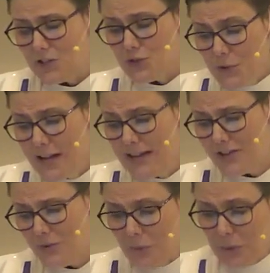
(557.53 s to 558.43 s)

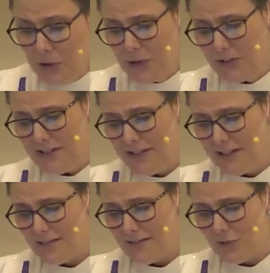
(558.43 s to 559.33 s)
doing the world
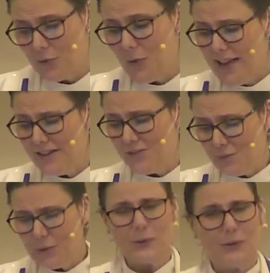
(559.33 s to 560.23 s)
the way the
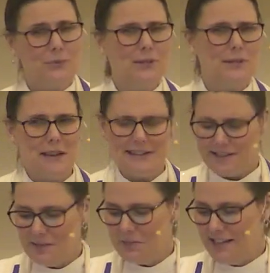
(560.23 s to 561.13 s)
world was
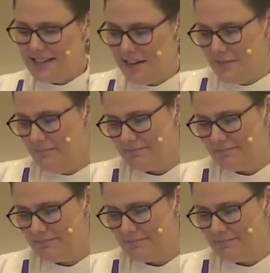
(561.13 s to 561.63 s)
meant to be done.